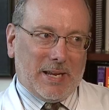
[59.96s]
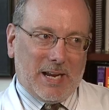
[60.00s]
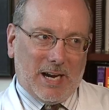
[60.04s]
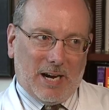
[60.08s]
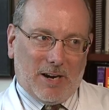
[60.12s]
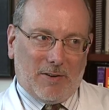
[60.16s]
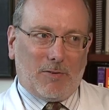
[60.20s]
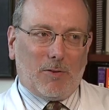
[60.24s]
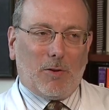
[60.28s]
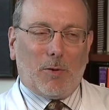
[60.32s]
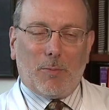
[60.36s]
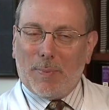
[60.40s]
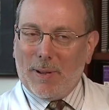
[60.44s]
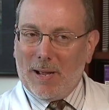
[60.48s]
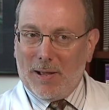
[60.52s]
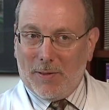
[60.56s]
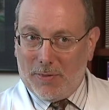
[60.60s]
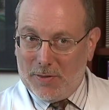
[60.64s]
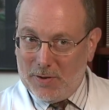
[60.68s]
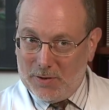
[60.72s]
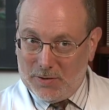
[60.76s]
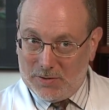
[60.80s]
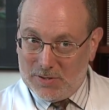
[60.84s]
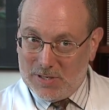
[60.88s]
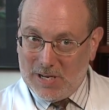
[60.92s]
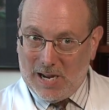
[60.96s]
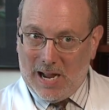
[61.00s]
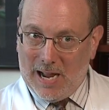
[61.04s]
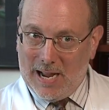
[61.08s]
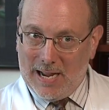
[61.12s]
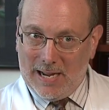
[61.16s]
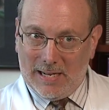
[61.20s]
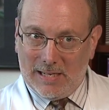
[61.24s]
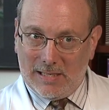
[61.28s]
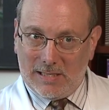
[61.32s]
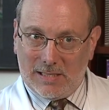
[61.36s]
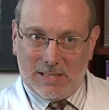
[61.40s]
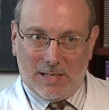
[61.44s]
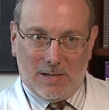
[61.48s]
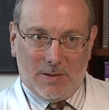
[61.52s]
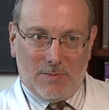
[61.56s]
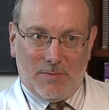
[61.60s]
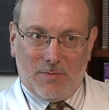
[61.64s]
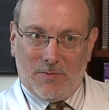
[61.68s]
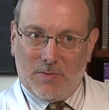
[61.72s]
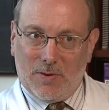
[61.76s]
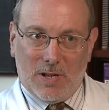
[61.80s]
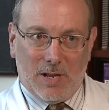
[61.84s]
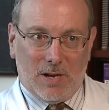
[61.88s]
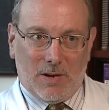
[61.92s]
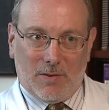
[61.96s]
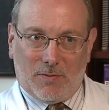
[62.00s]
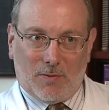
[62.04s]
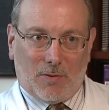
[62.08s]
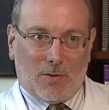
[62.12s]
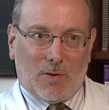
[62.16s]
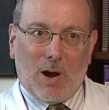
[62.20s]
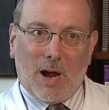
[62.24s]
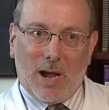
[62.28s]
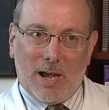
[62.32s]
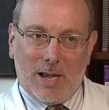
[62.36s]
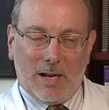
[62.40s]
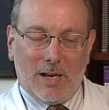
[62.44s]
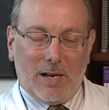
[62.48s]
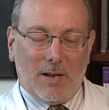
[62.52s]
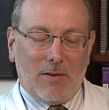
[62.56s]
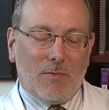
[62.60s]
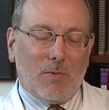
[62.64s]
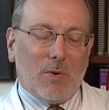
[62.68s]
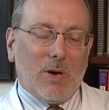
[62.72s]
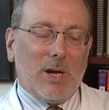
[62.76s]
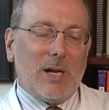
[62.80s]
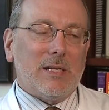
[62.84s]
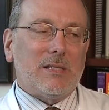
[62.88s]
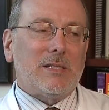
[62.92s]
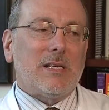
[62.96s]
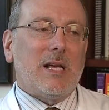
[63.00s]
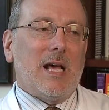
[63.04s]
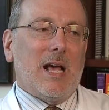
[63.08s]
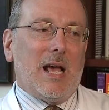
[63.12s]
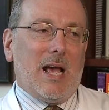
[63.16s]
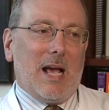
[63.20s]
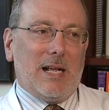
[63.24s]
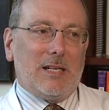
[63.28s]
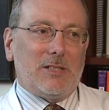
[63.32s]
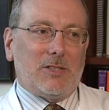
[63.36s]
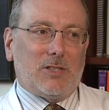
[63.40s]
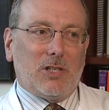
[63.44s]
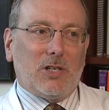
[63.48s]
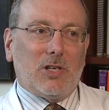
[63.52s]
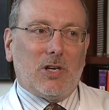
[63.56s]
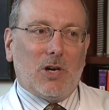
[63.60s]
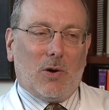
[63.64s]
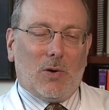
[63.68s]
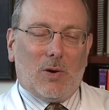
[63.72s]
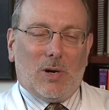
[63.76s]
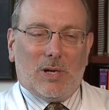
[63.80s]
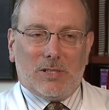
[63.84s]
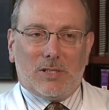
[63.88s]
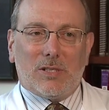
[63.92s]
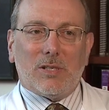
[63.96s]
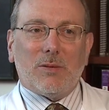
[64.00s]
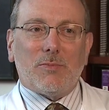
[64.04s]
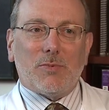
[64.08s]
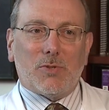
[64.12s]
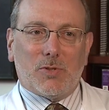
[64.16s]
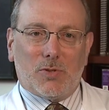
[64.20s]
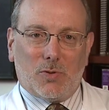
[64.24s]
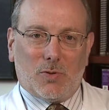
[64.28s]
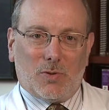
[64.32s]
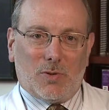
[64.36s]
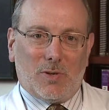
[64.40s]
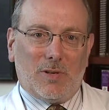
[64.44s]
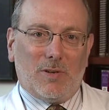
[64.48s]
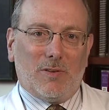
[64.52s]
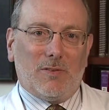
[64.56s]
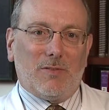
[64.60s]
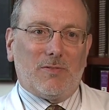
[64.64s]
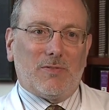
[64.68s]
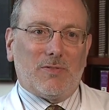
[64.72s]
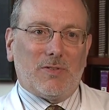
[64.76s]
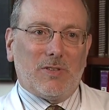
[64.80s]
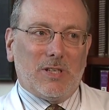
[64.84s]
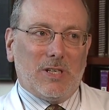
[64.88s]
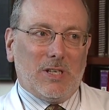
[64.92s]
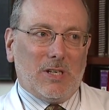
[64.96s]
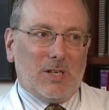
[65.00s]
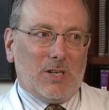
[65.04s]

careful about their diets in, in a variety of ways, and to go on some sort of